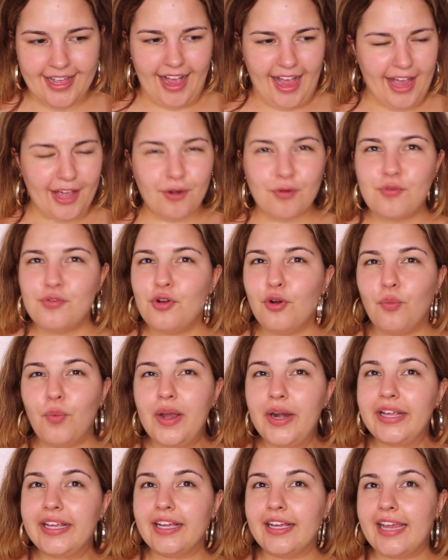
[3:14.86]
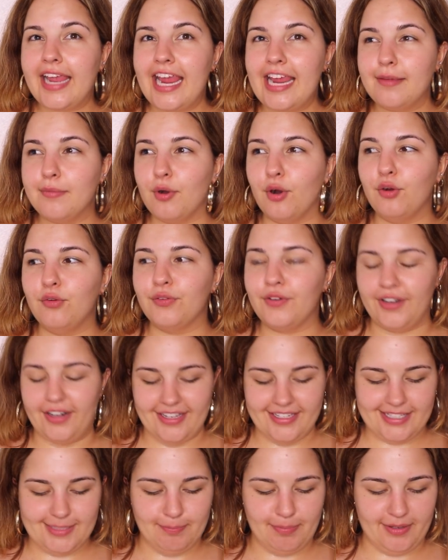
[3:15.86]
I don't know what came over
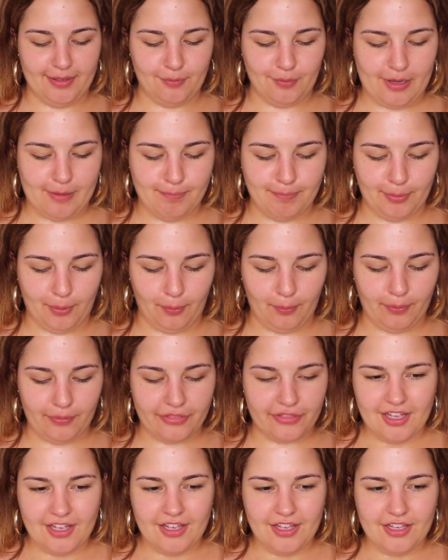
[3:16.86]
us, but we both